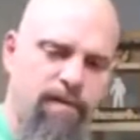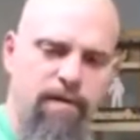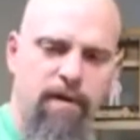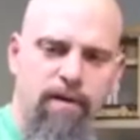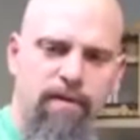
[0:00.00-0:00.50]

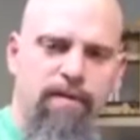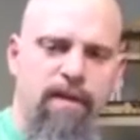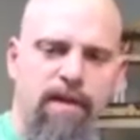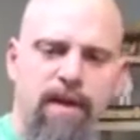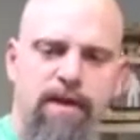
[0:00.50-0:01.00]
so it's
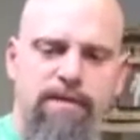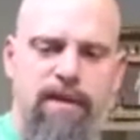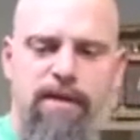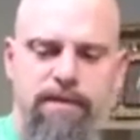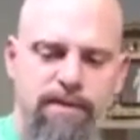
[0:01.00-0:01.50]
like this, and
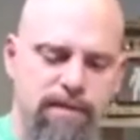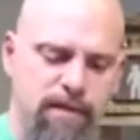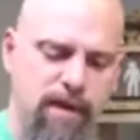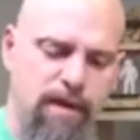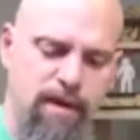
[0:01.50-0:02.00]
it's
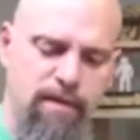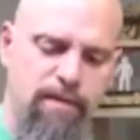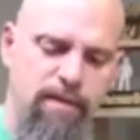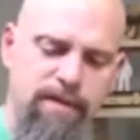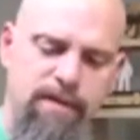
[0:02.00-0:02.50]
uh,
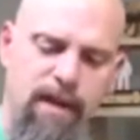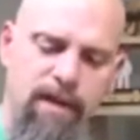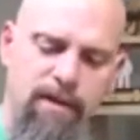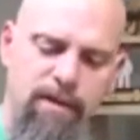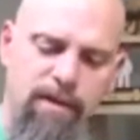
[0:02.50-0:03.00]
it's got a
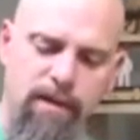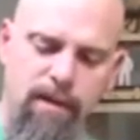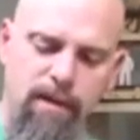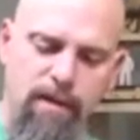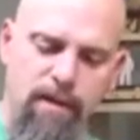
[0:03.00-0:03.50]
little
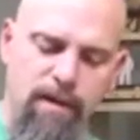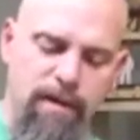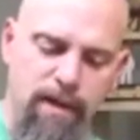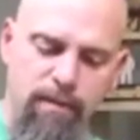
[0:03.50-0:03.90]
thing.